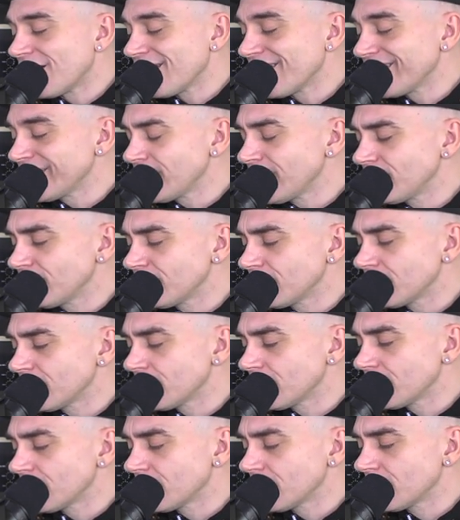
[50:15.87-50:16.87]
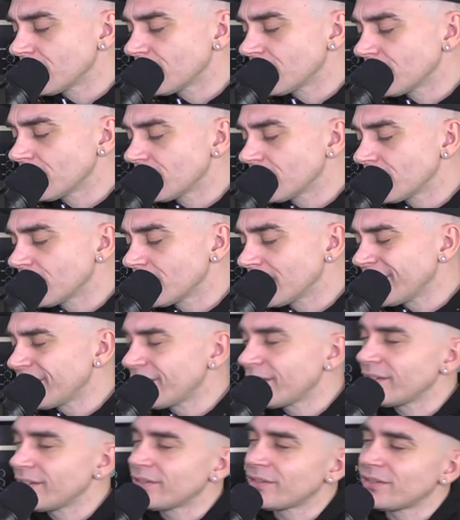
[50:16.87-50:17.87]
uh, you,
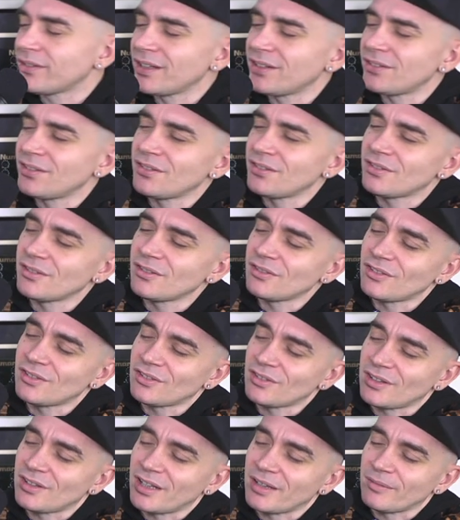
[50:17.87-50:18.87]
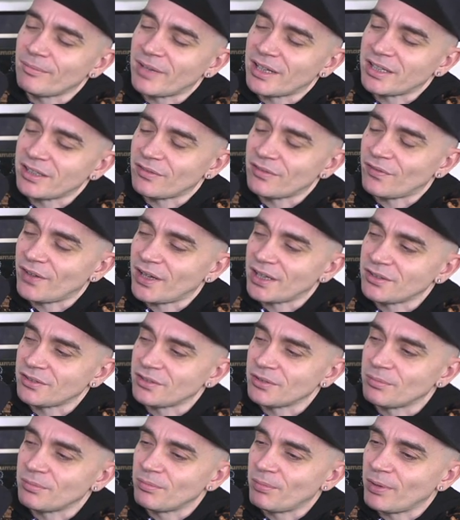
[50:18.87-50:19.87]
this is this isn't just like
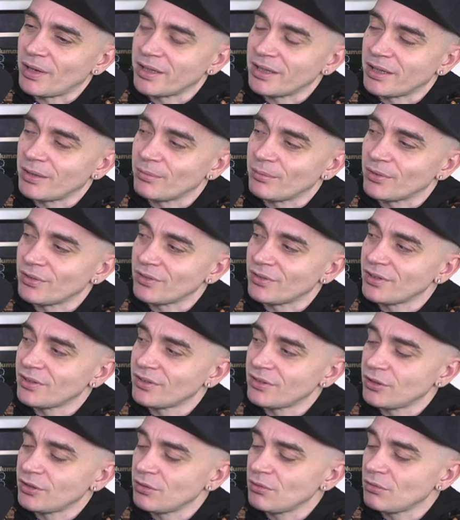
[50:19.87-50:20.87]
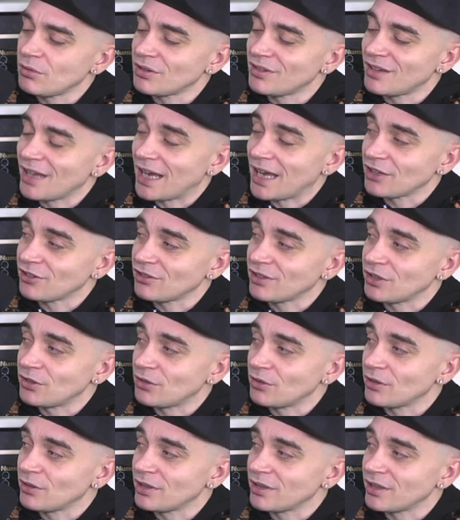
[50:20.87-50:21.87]
manufactured by numbers. This you are
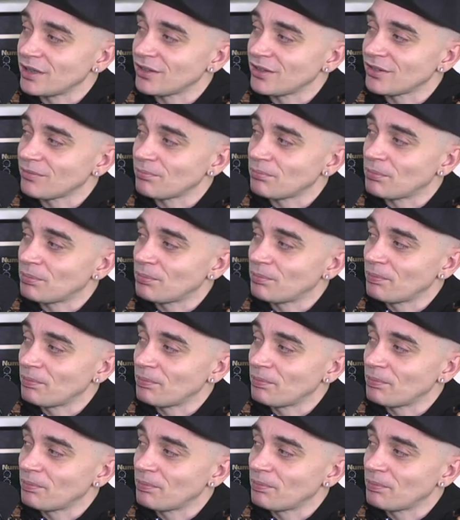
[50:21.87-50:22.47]
actually doing this.